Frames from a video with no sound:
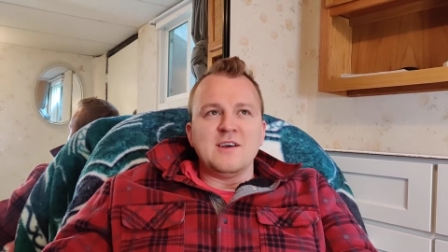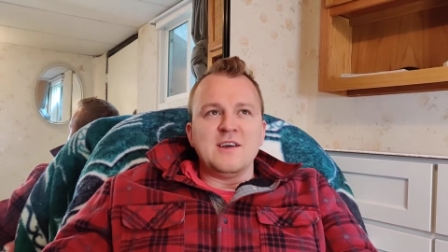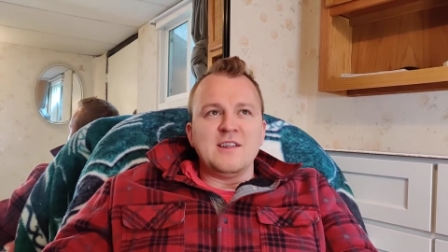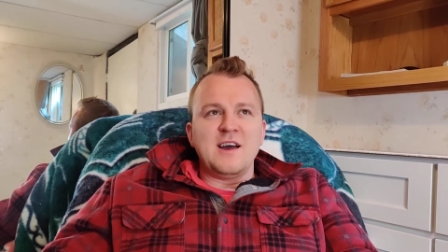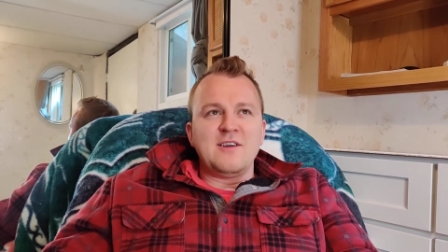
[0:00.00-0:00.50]

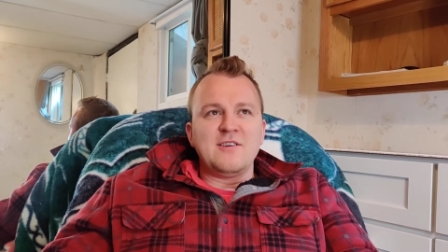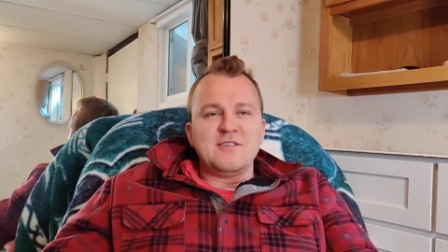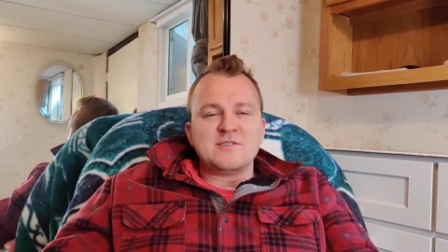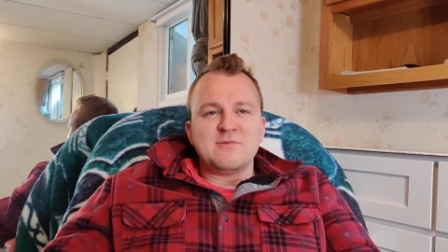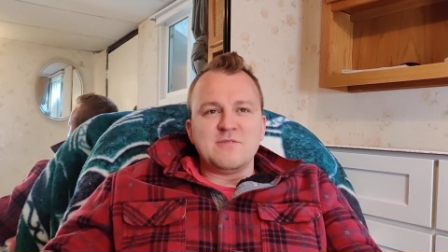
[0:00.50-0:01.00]
And I heard
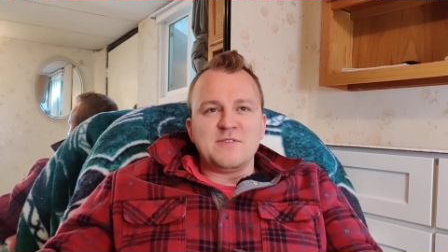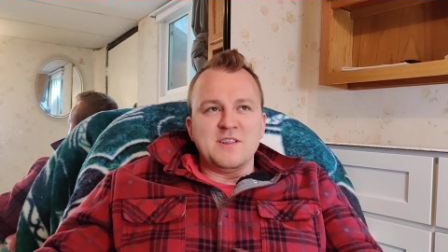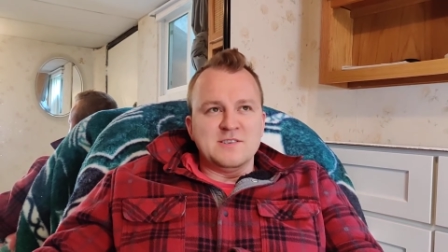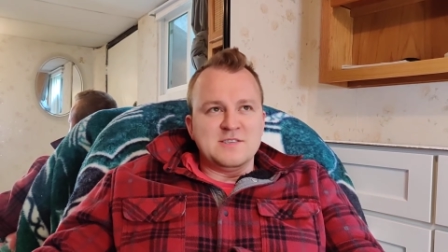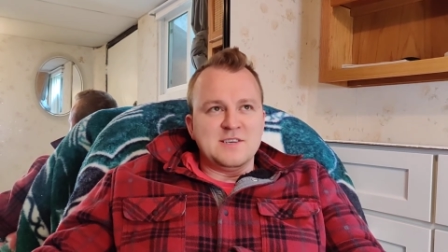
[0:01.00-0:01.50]
this one
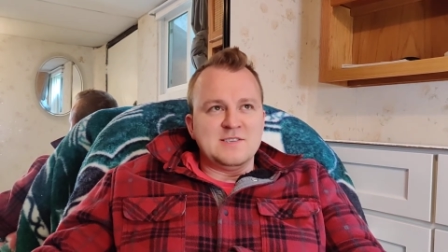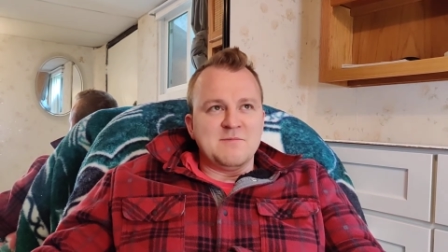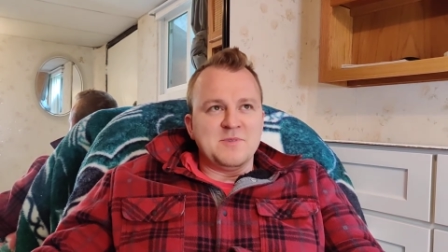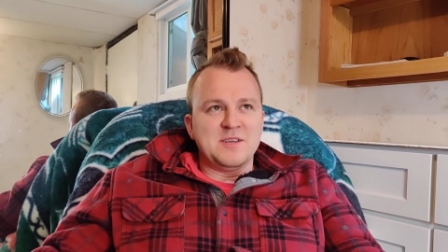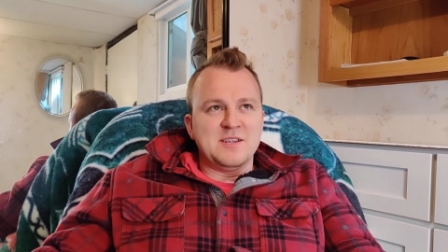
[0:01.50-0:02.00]
fella say
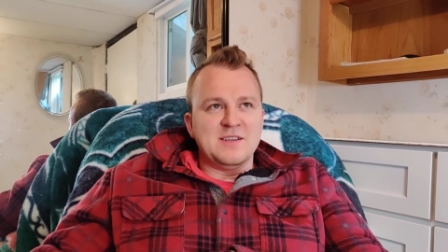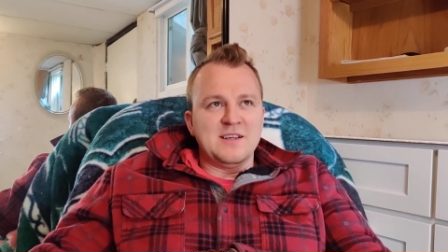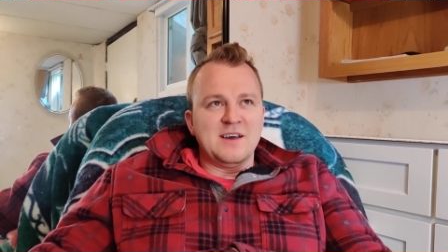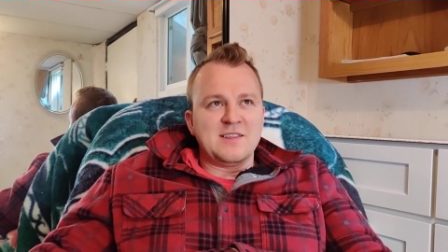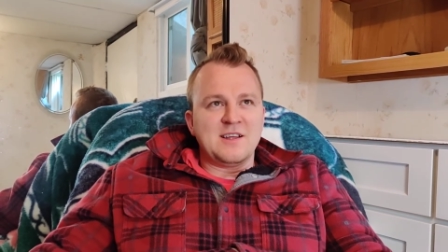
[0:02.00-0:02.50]
something and
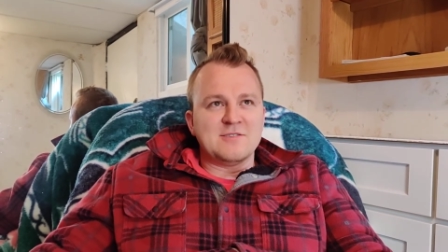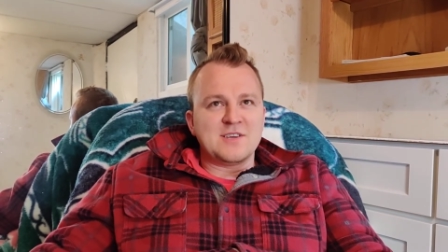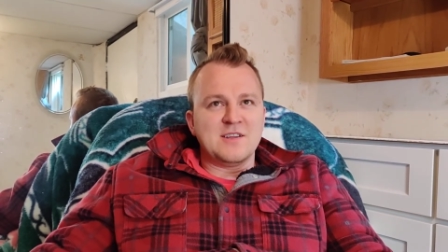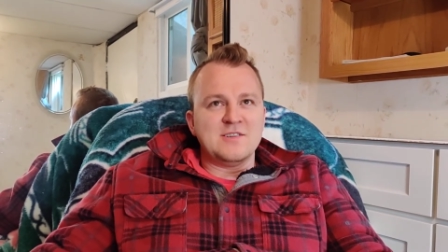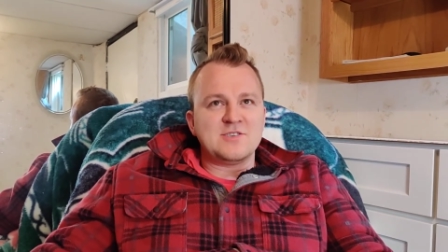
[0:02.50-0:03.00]
I thought it was
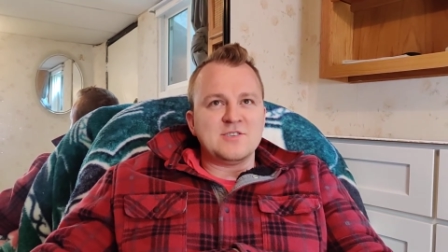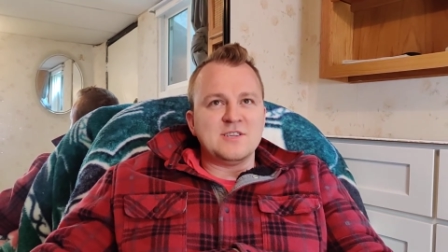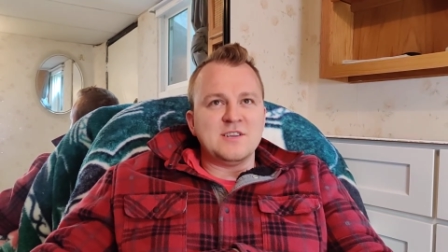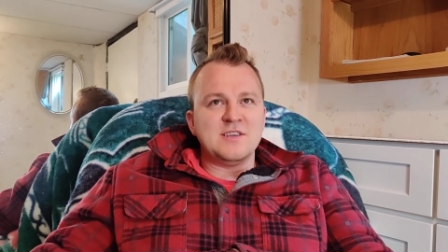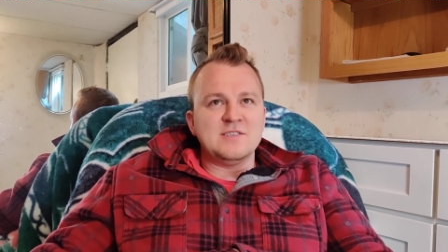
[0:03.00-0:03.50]
kind of
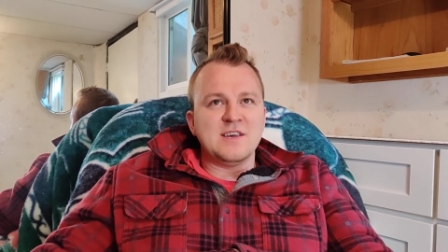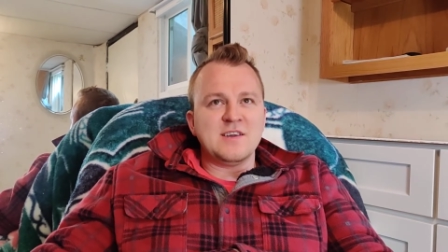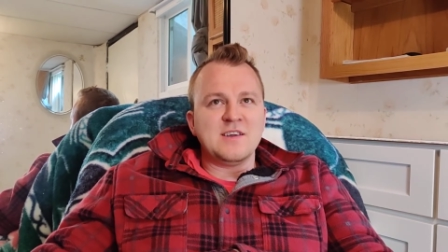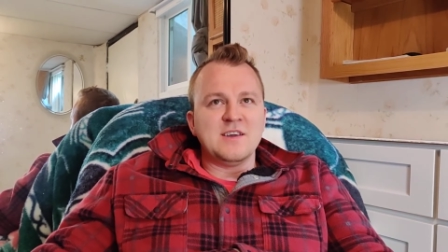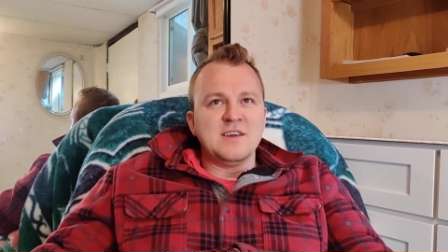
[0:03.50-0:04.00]
interesting. He's
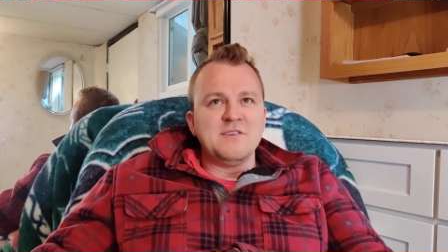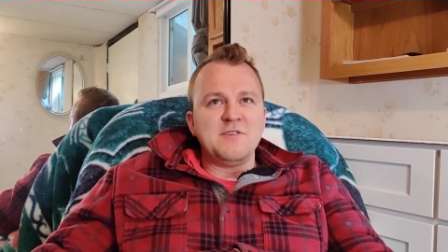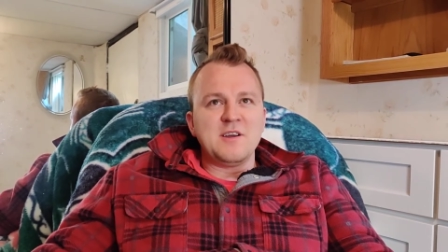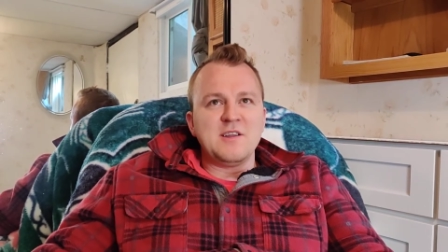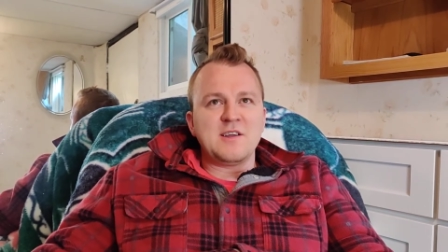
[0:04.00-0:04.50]
like, if
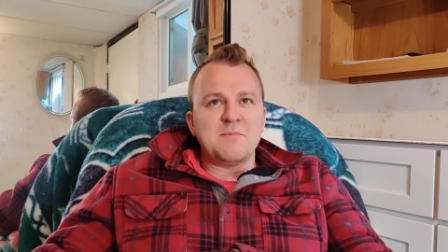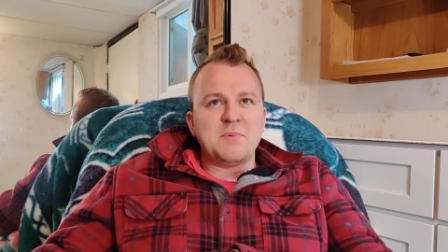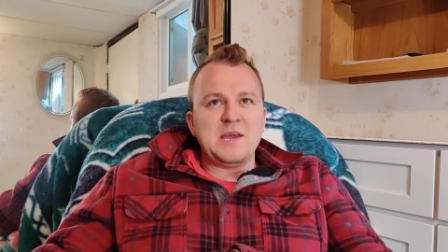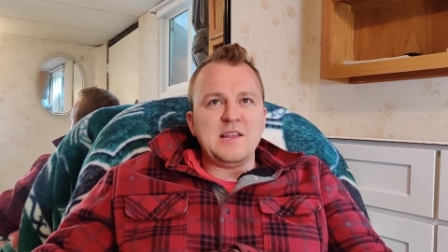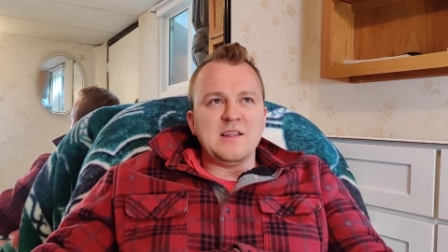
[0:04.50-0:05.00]
you're going to
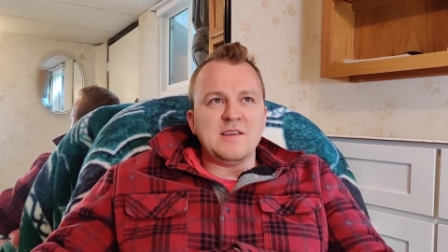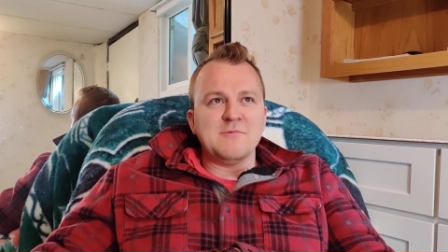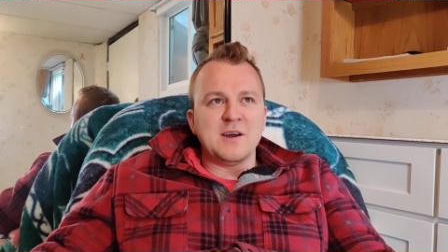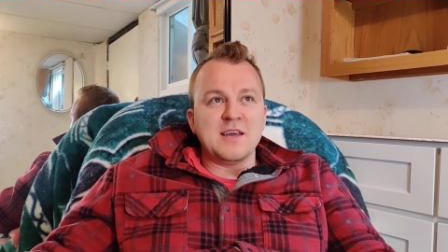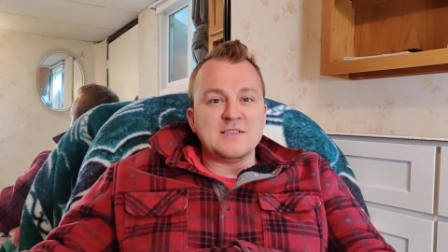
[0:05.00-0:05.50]
compete
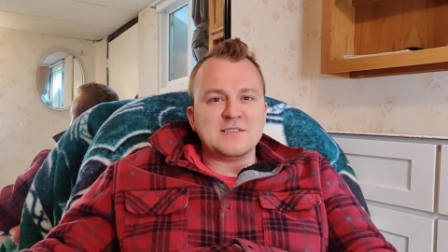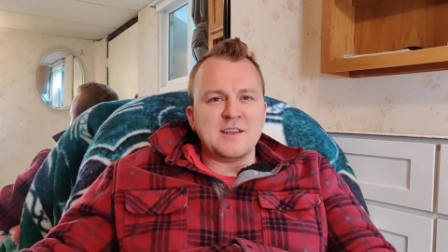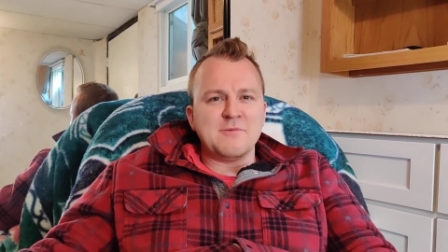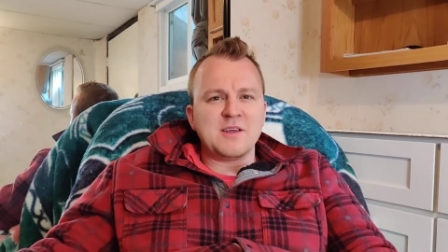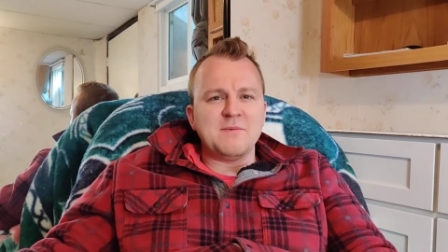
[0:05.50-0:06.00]
against
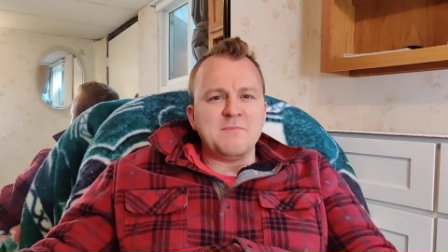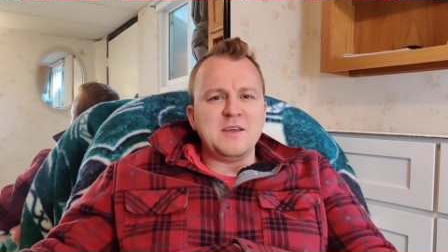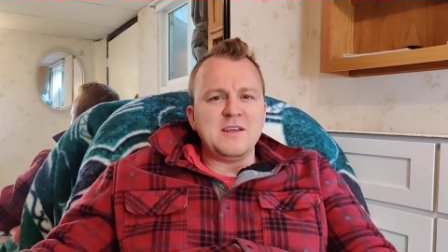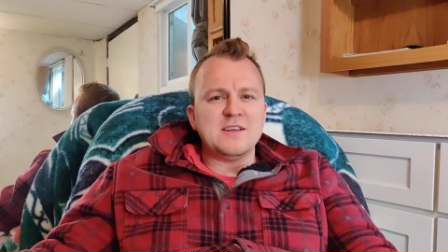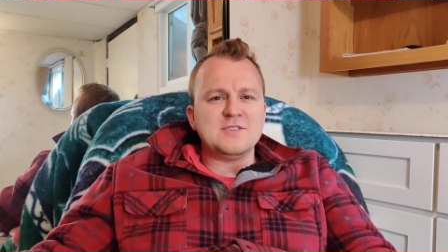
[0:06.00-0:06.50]
anyone,
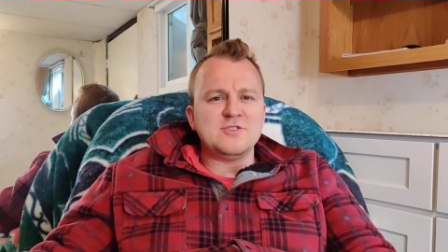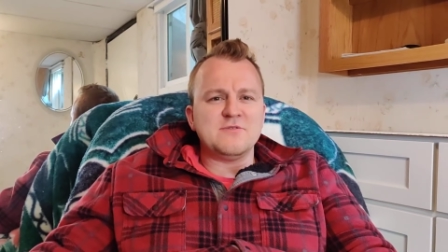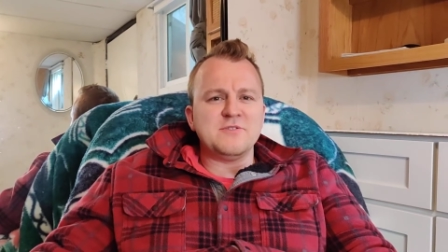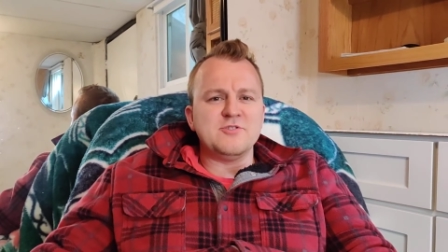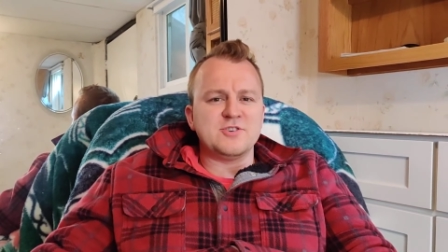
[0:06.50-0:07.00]
compete against your
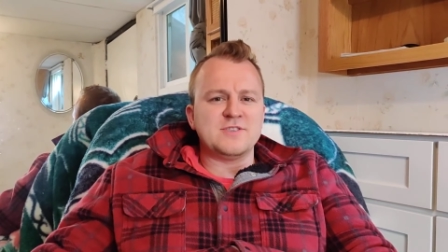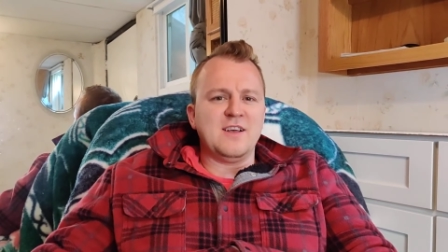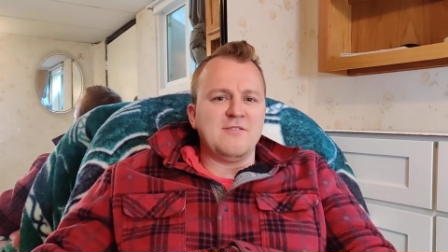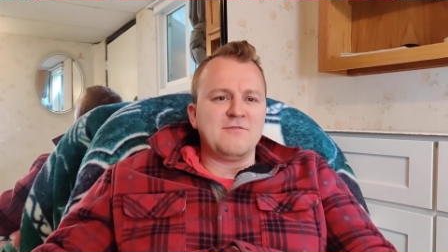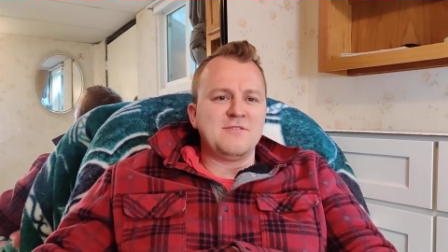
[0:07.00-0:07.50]
future
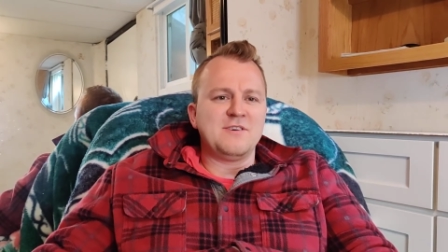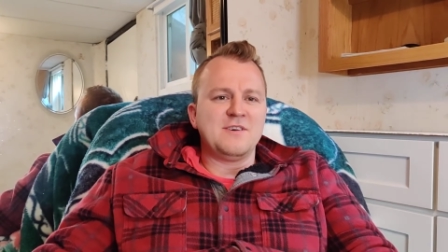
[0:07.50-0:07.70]
self.